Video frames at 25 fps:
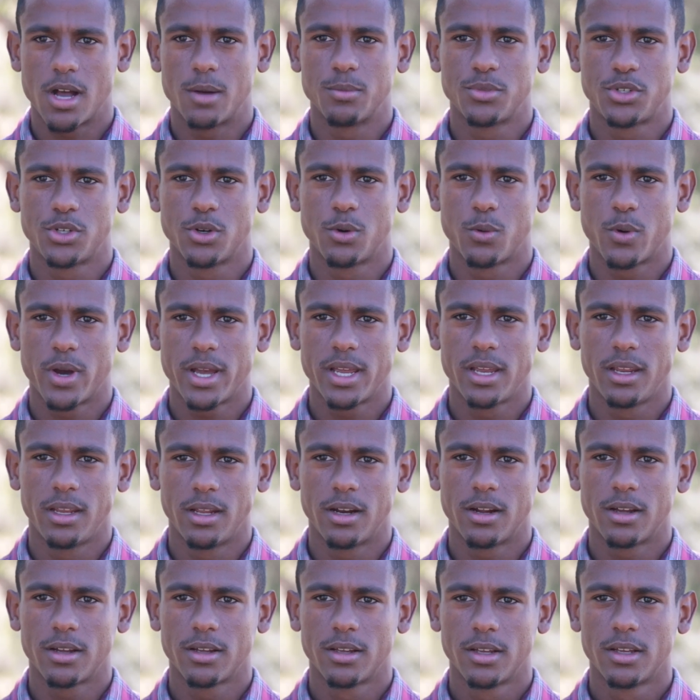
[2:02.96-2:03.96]
comes your way,
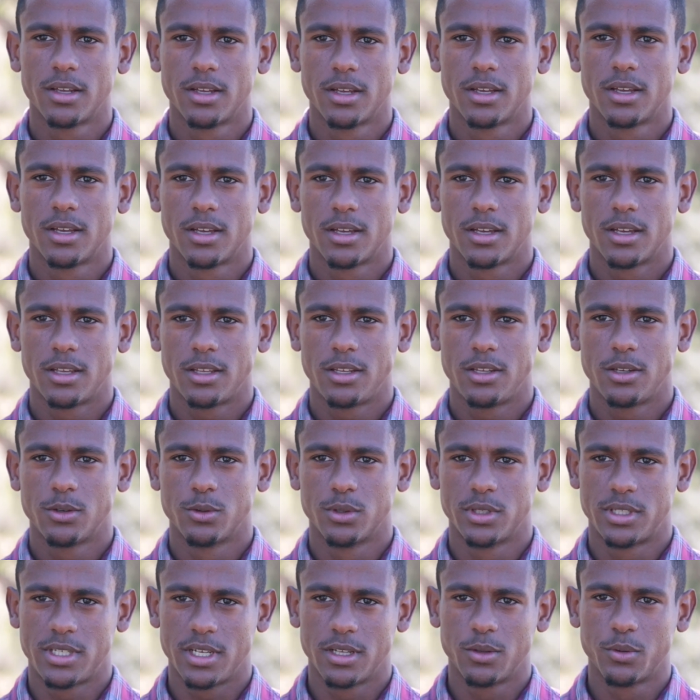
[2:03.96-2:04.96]
you know,
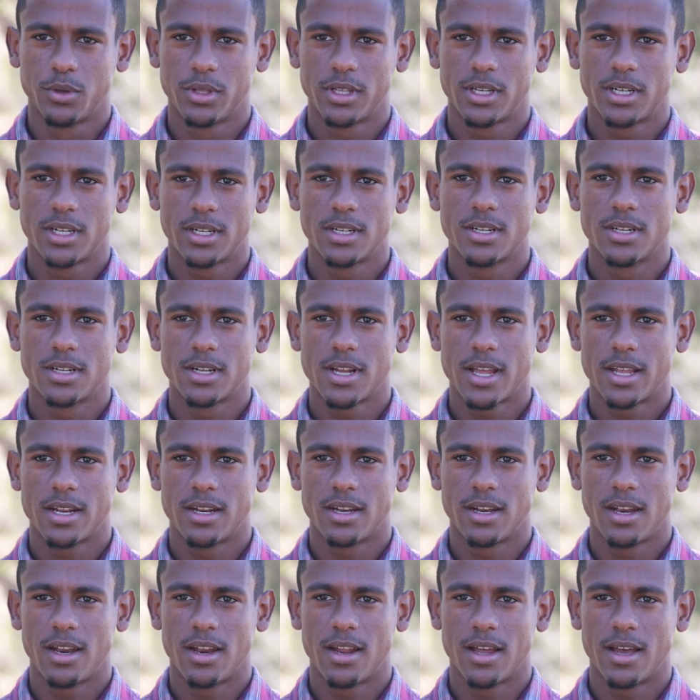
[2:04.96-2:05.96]
you'll deal with it
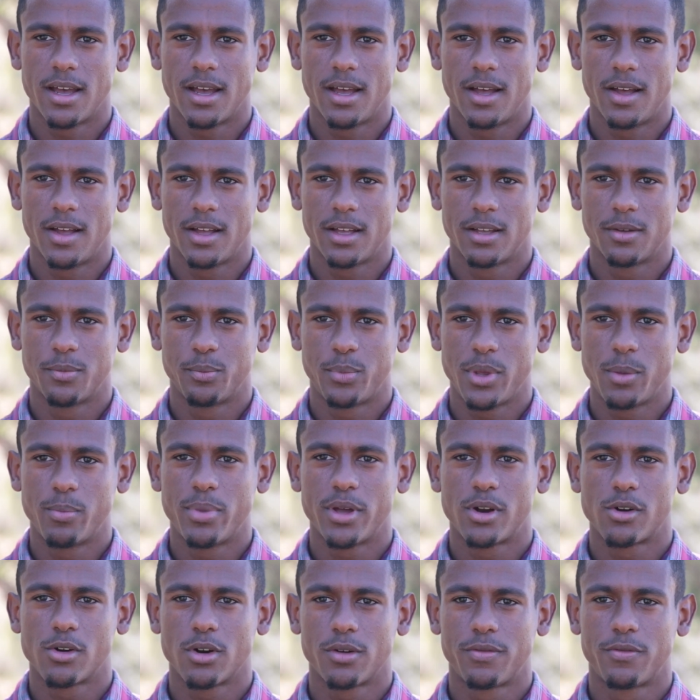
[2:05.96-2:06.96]
and be
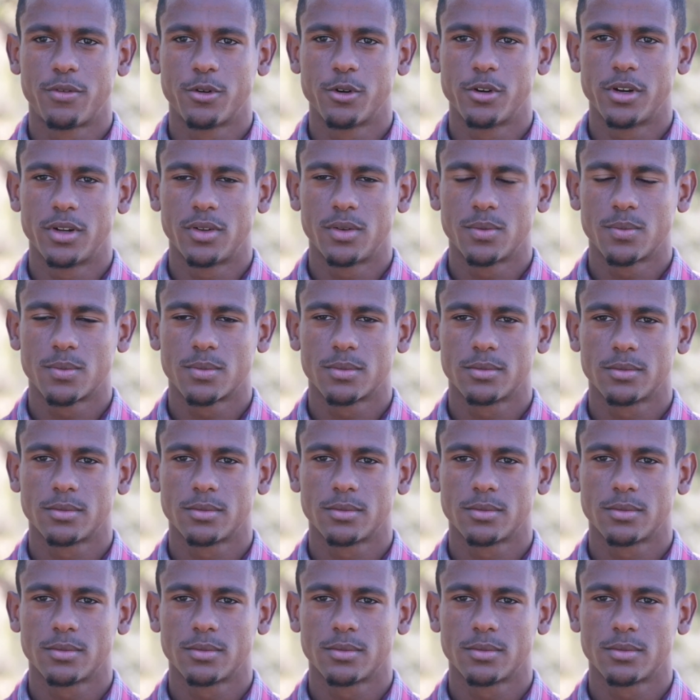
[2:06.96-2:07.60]
better off for it.